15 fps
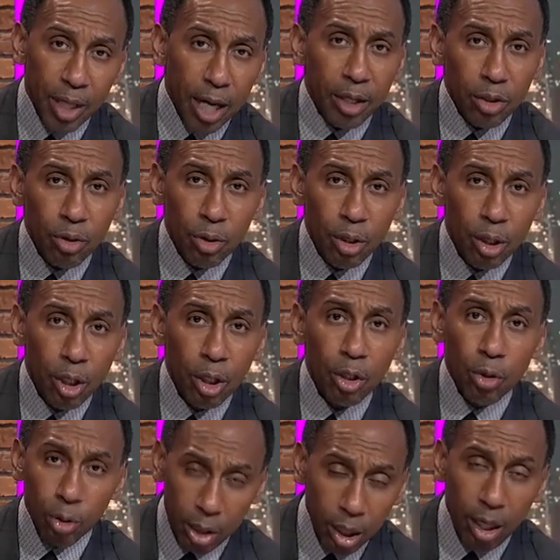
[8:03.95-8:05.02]
In the
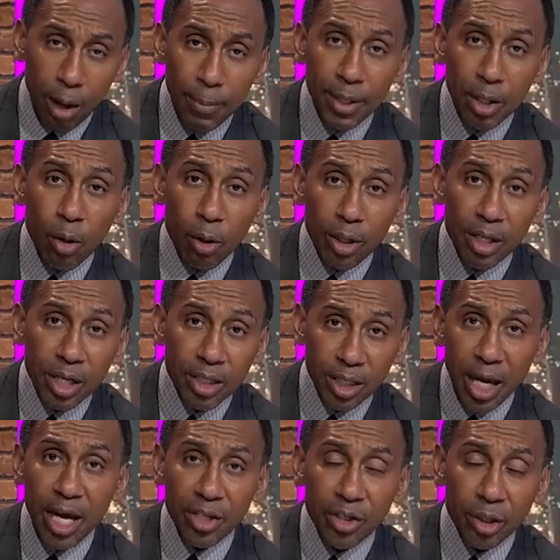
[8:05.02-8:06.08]
audience. You could come in the audience
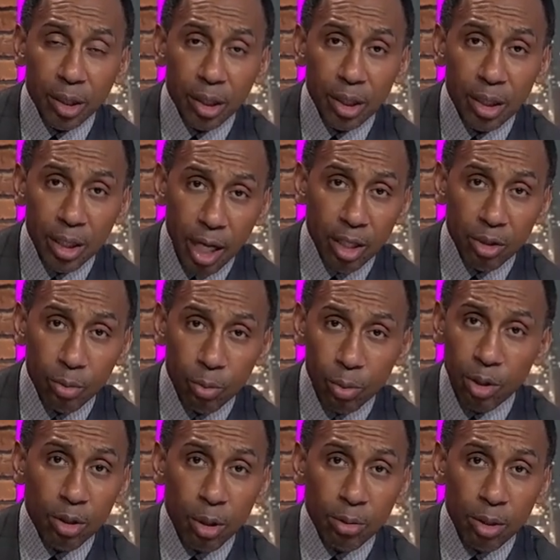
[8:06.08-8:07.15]
occasionally. Yes. Yeah,
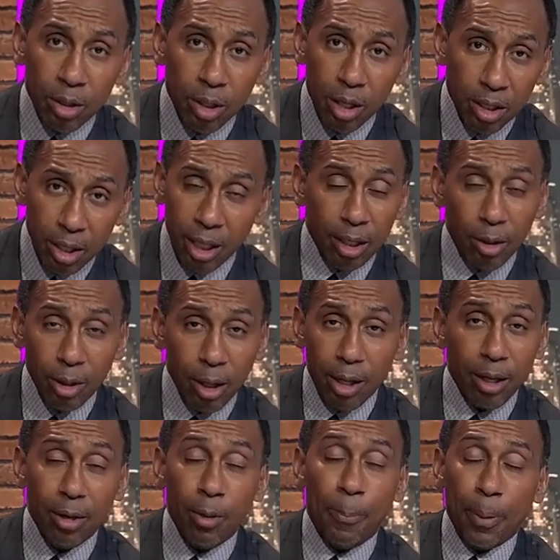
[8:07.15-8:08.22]
that's what I meant. You
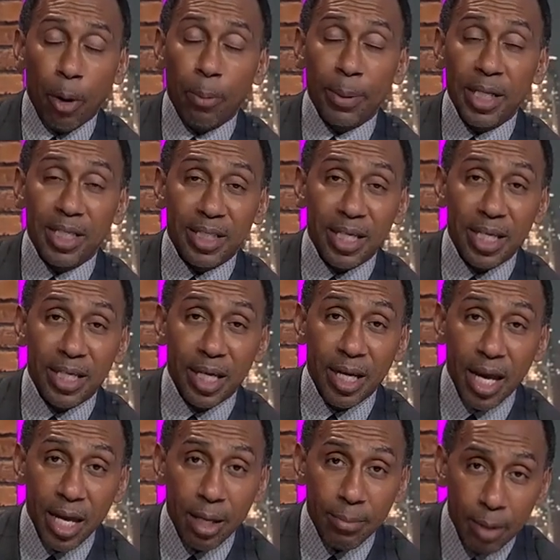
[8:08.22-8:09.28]
have no permanent seat in your
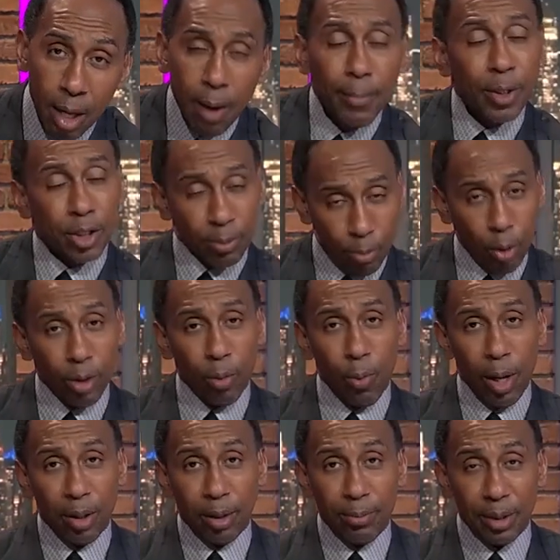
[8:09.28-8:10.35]
name, but you're more than
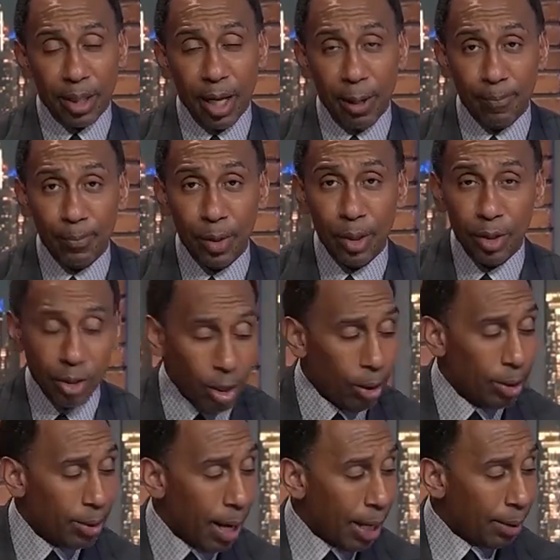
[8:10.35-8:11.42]
welcome to come. There's
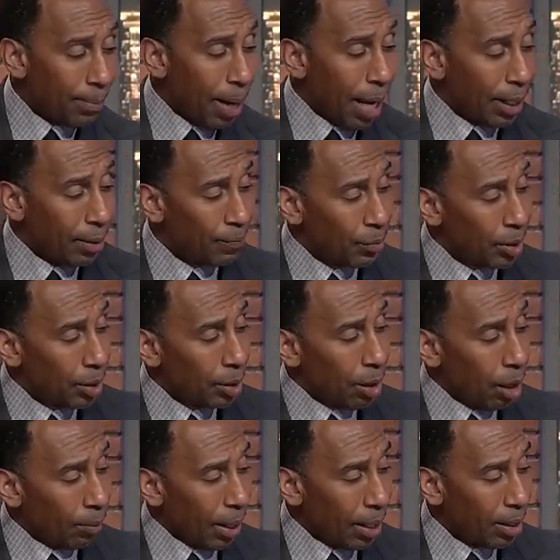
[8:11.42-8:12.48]
no doubt about it. Yeah.
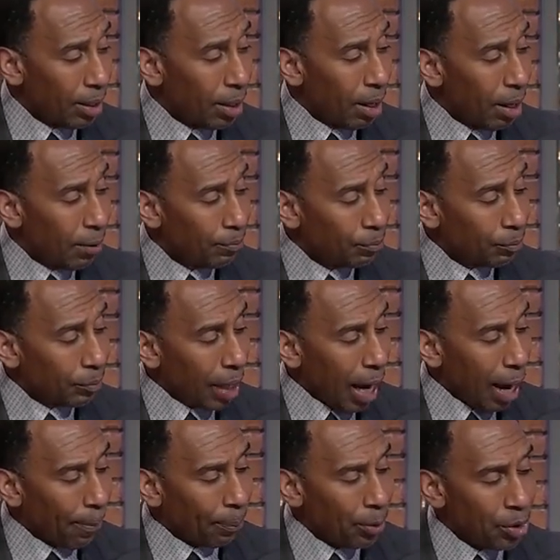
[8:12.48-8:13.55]
No doubt, man.
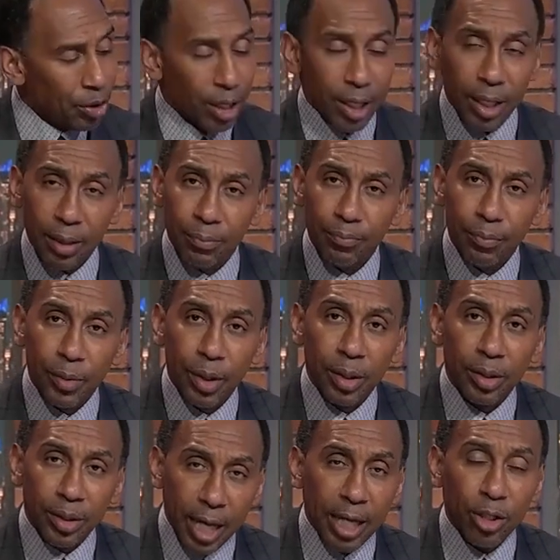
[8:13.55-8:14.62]
I appreciate you living that
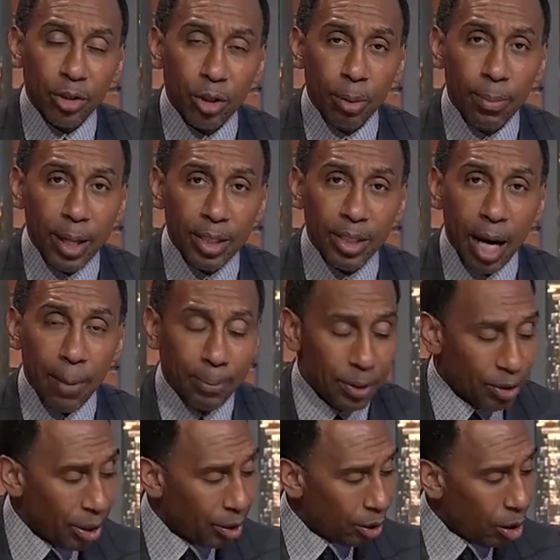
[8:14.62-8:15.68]
dream, man. Thank you so much. No doubt.
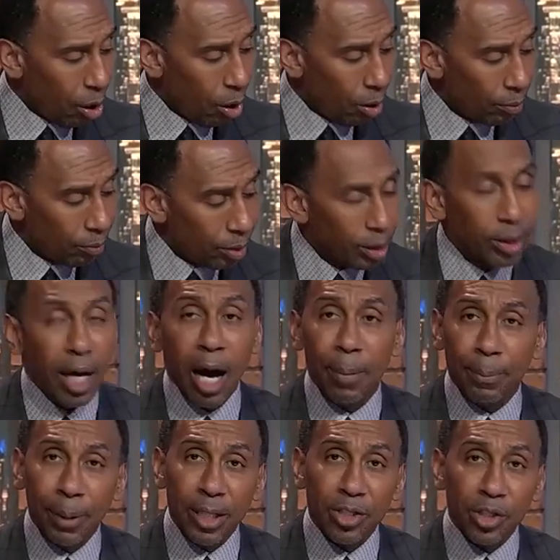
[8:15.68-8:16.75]
Appreciate God bless. Happy Thanksgiving.
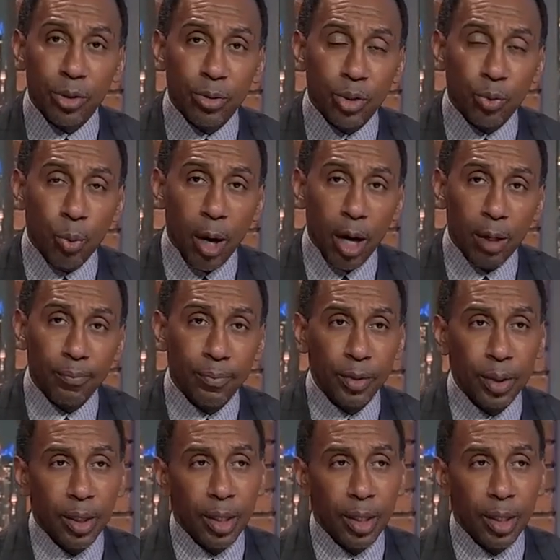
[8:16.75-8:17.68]
God bless you as well. No doubt.